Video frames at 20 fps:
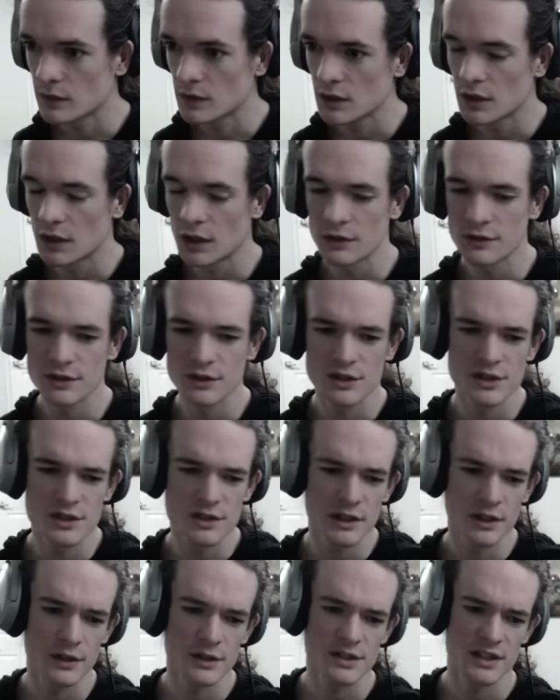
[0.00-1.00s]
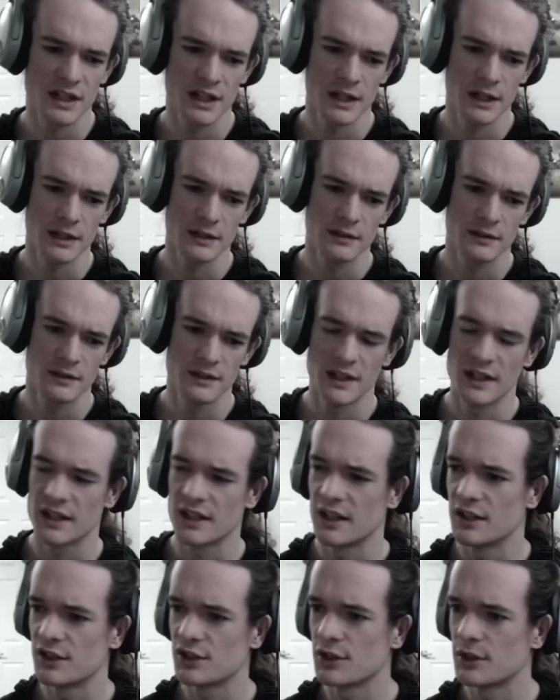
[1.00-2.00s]
Also, just understanding
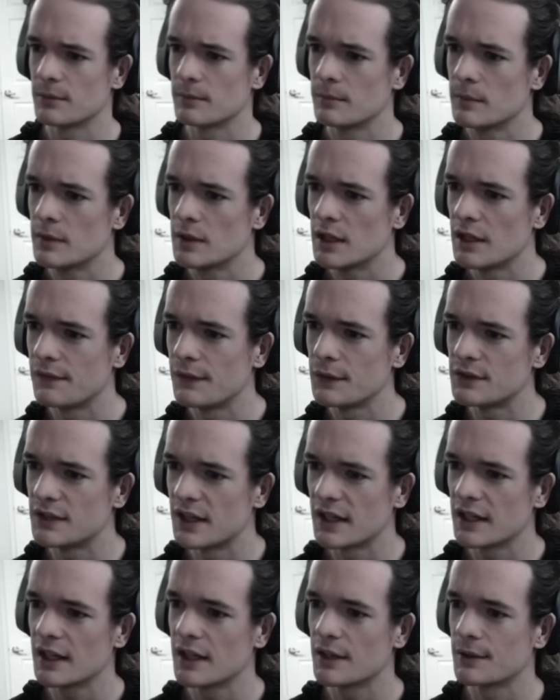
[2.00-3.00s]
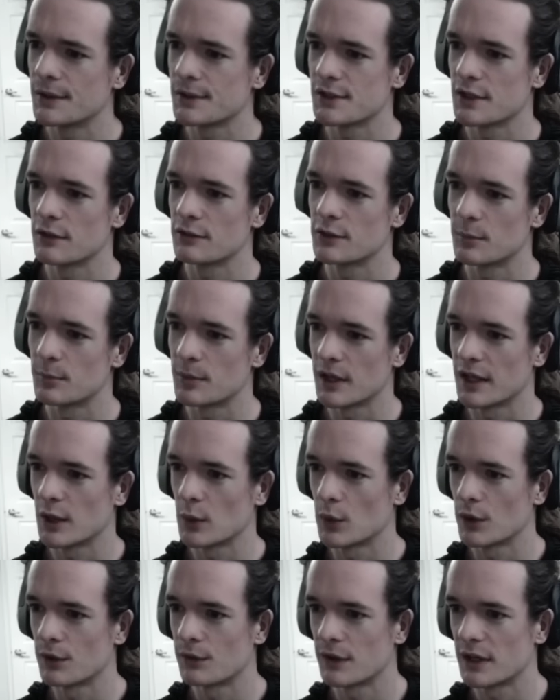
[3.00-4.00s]
dedication. If you dedicate yourself to playing
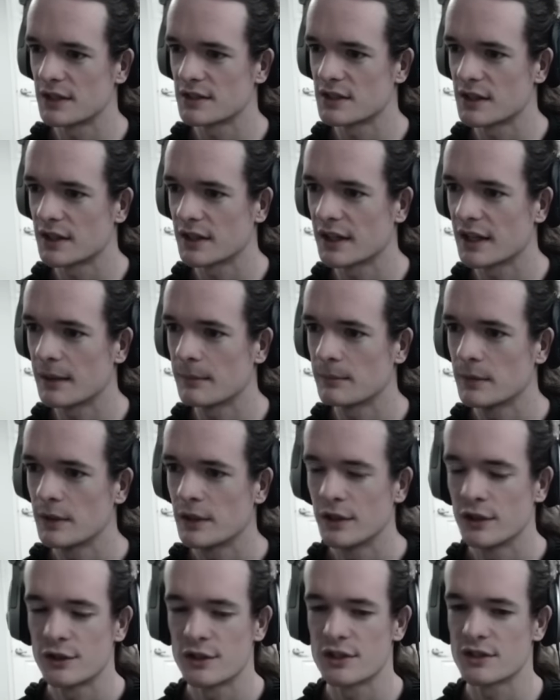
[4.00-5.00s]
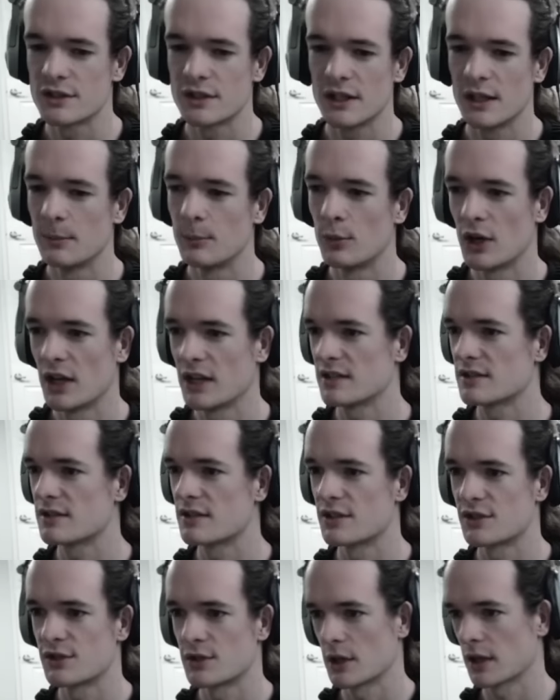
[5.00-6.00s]
one race in the game, just embrace the
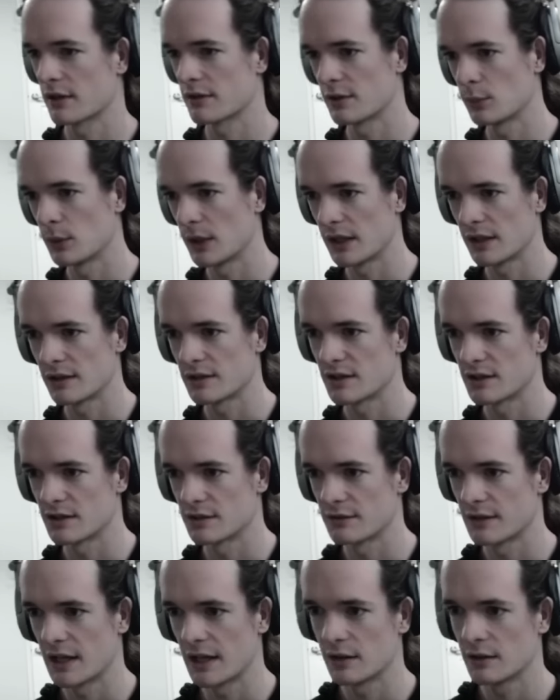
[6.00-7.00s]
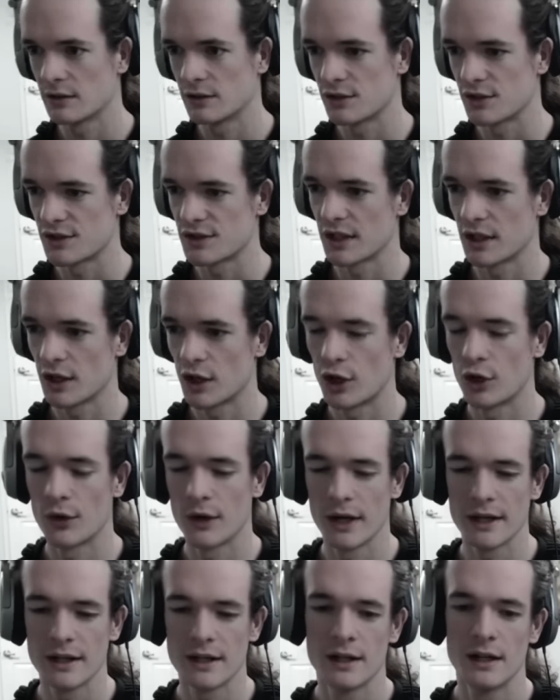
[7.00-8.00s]
strengths and weaknesses of that. Just say,
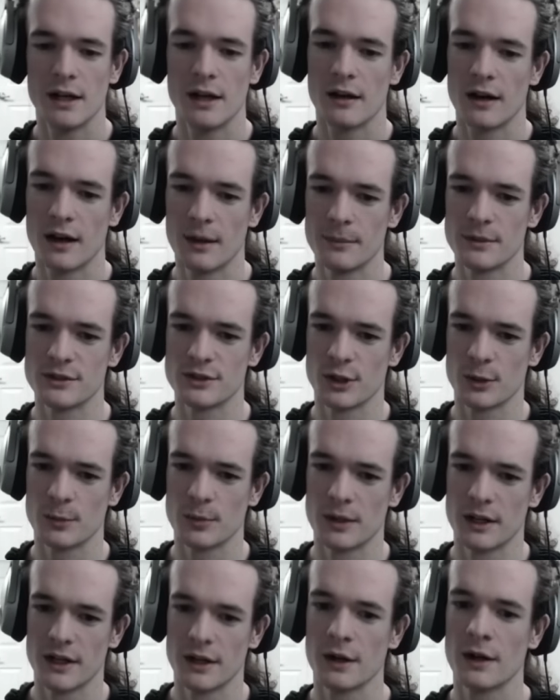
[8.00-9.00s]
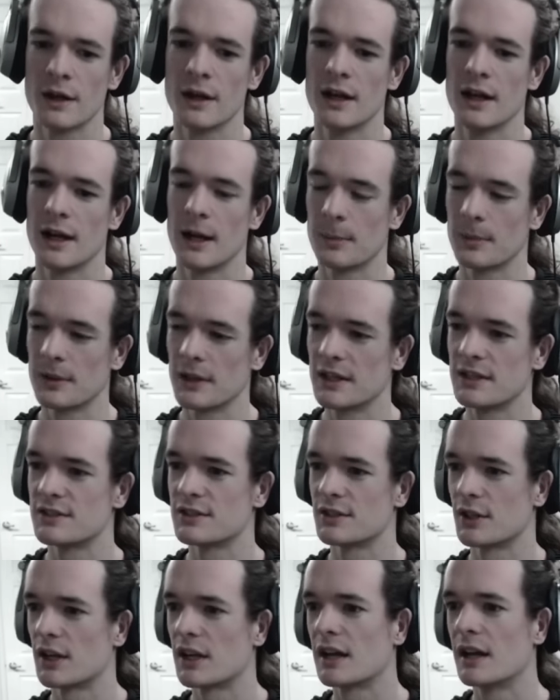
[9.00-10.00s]
alright, I'm a Zerg player, I play
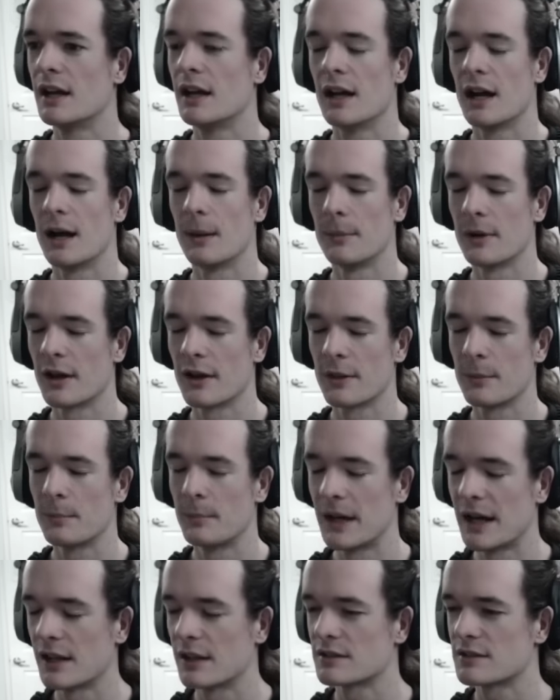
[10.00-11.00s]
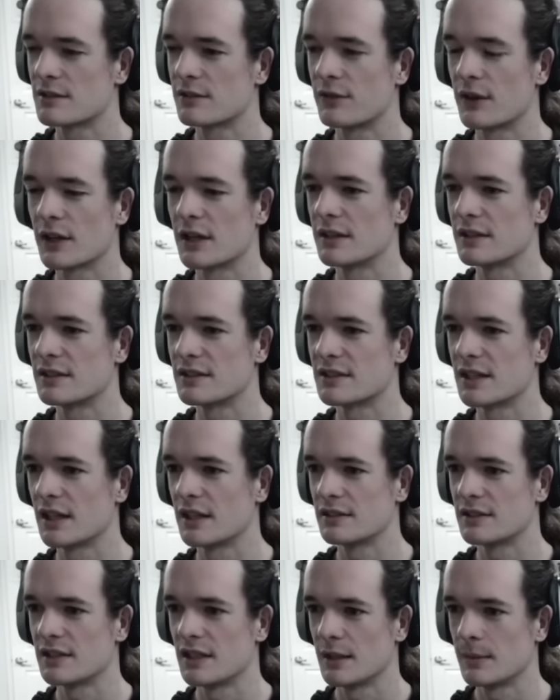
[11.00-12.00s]
Zerg, I'm not on the balanced fucking design
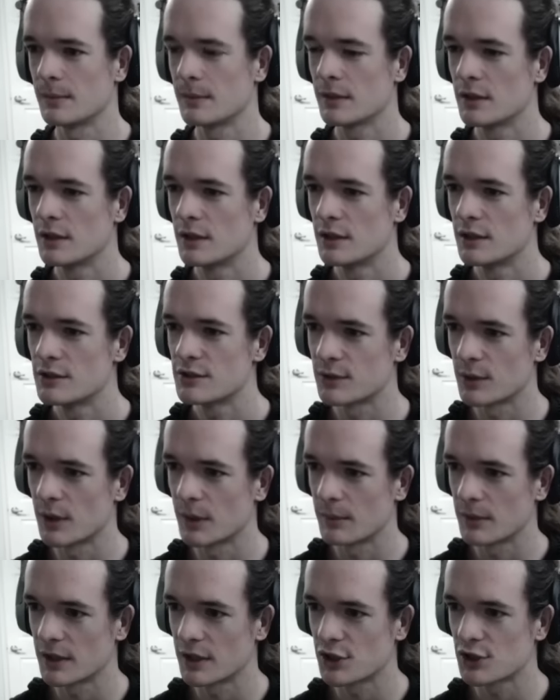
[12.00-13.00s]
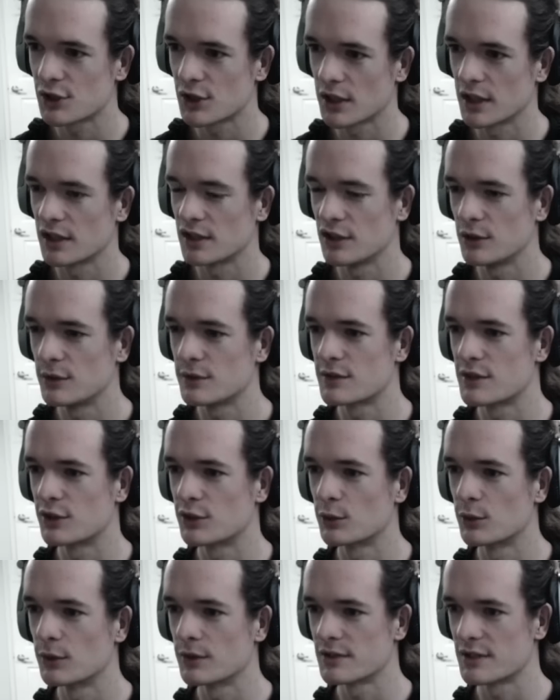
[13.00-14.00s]
team, so I'm going to try and use the
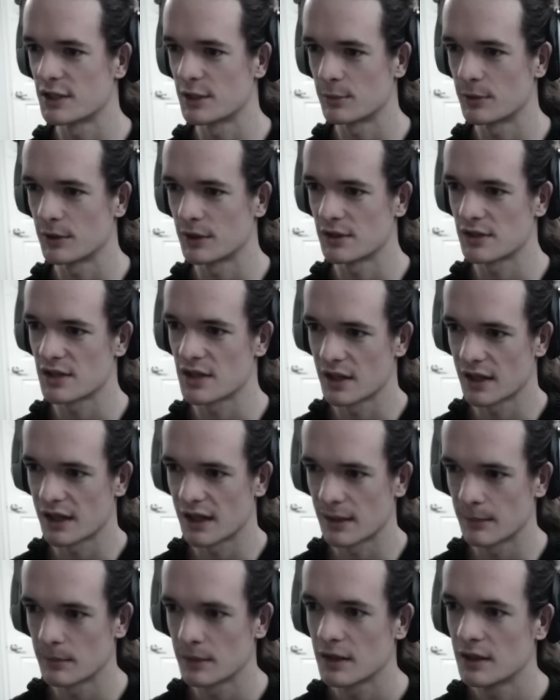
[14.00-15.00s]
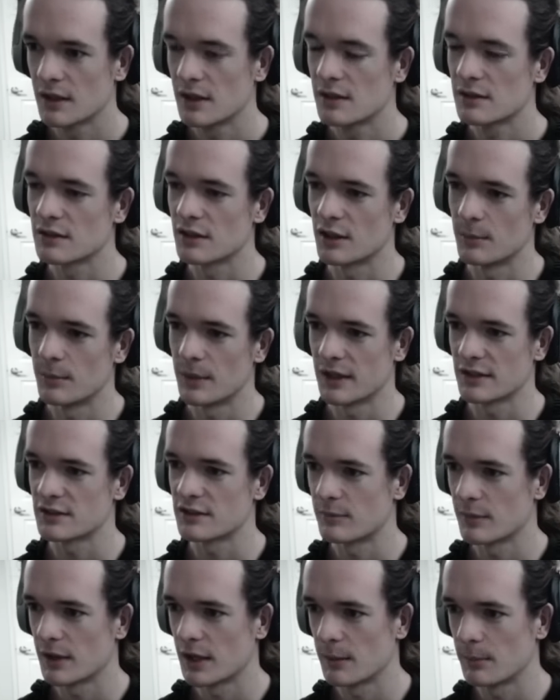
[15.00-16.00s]
tools that are put into the game to the best of
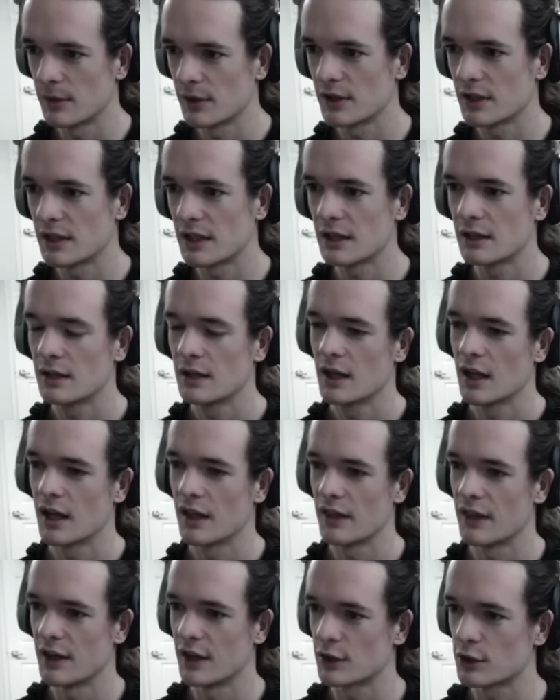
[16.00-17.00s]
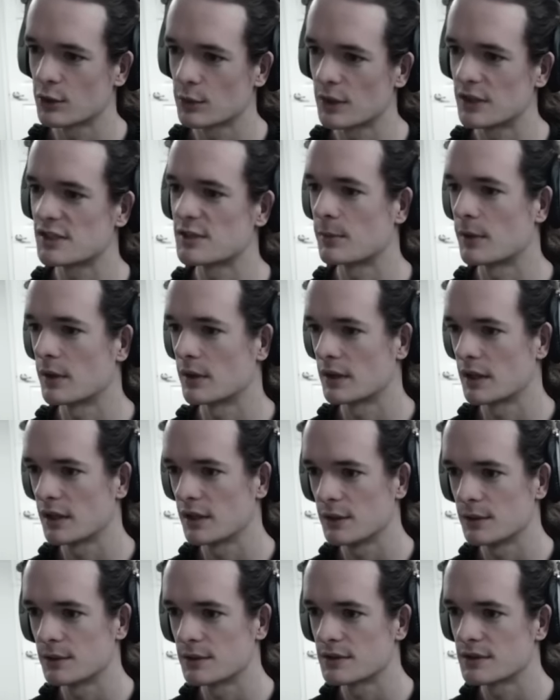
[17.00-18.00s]
my ability, and then increase upon that
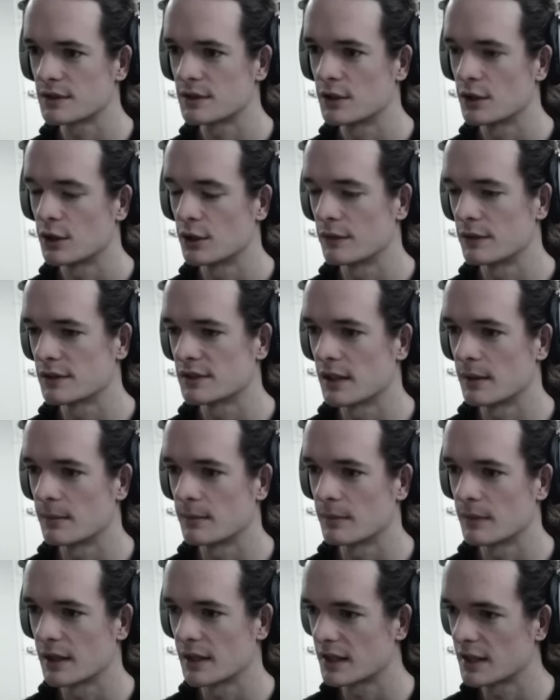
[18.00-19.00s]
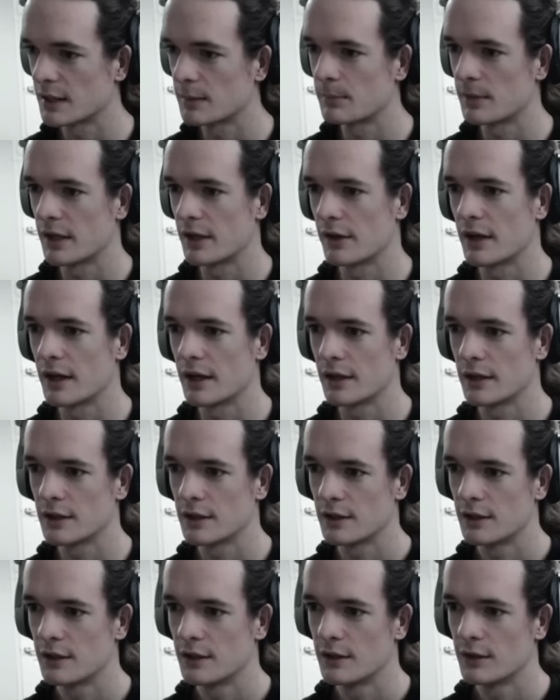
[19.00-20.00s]
use over time, like get better at it.
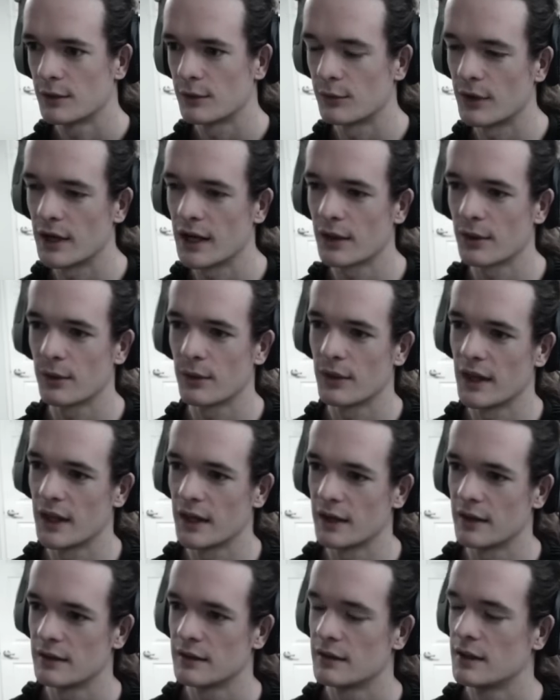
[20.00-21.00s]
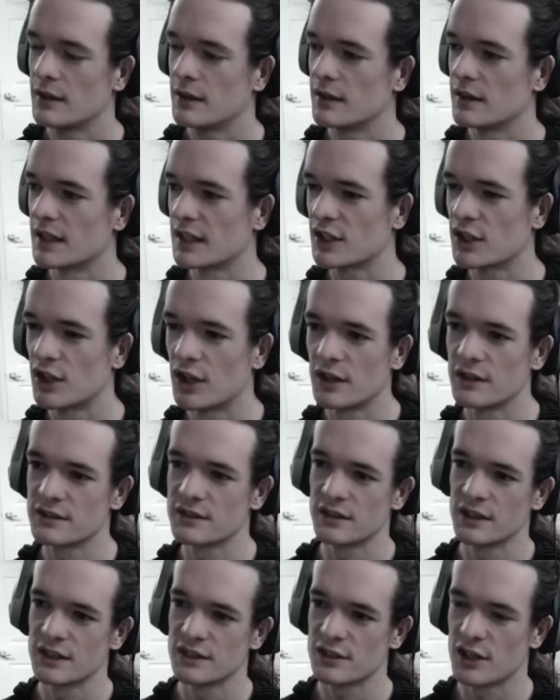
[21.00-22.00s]
Rather than, like
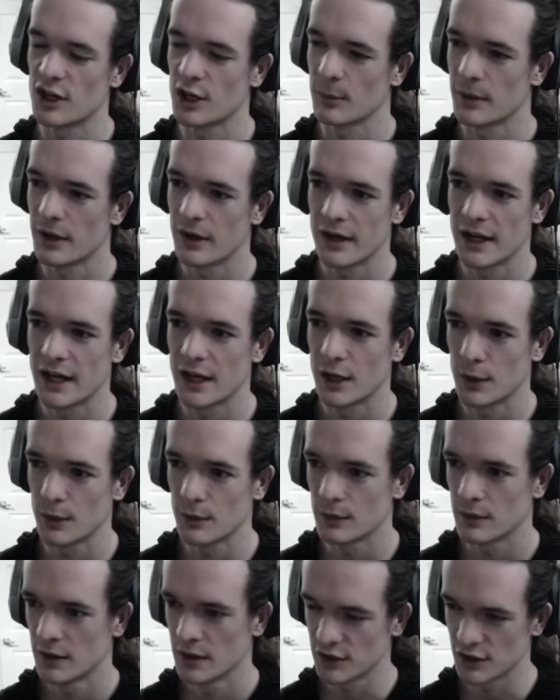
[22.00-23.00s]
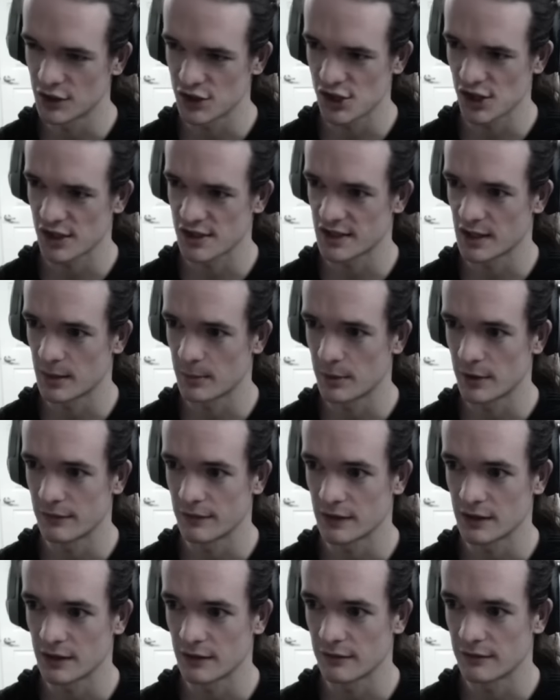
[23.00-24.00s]
constantly talk about how the shit is not
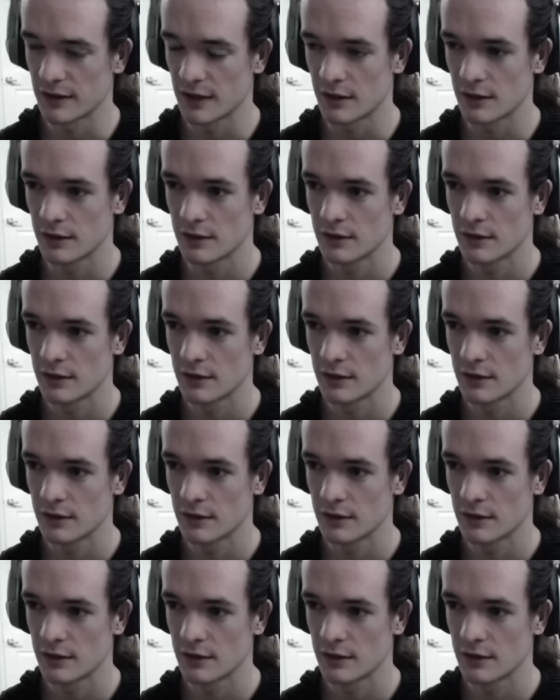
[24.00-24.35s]
perfectly fair.